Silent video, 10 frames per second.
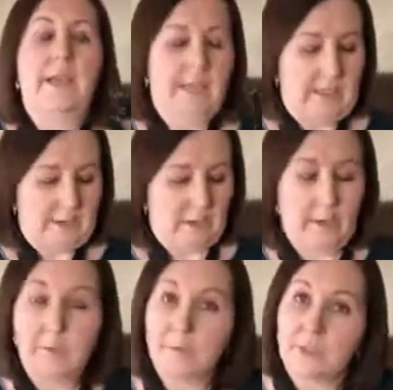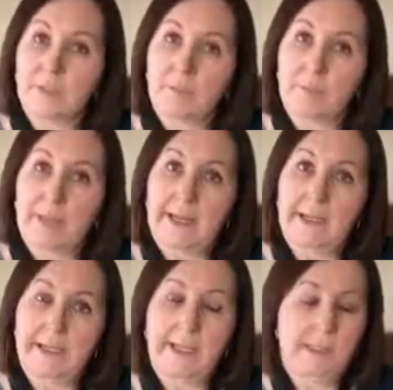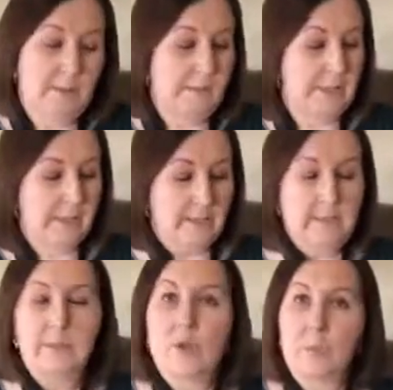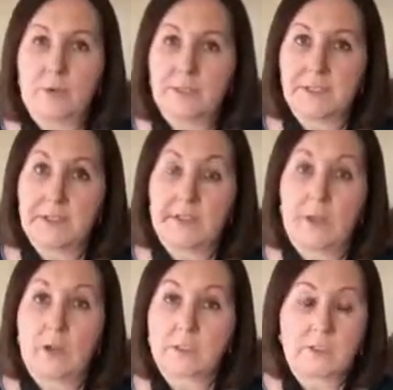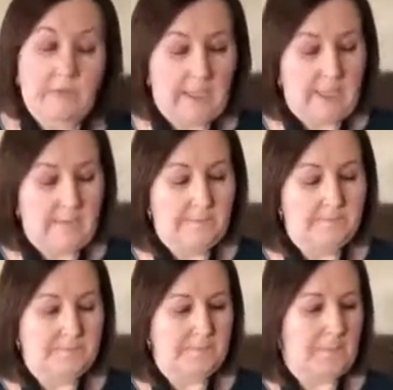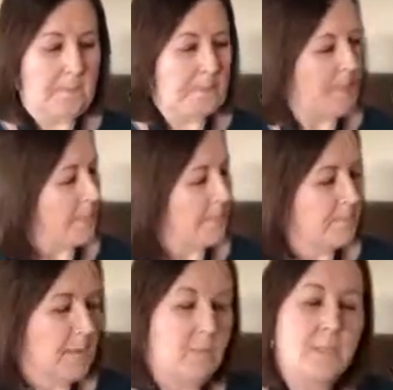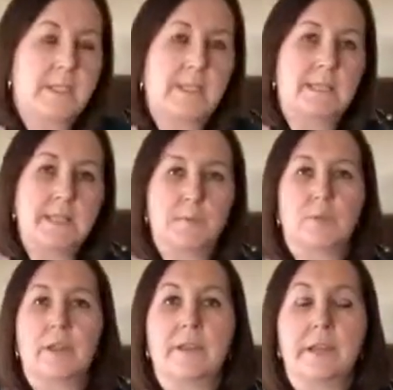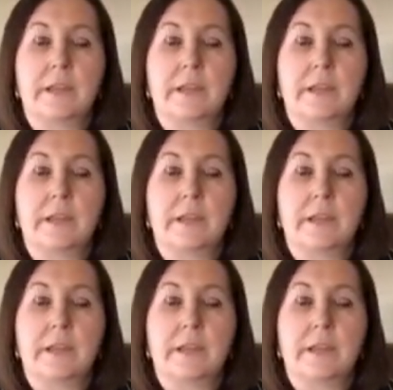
and your thumb just on the black key at the back, not pressing the octave key. And we'll take a deep breath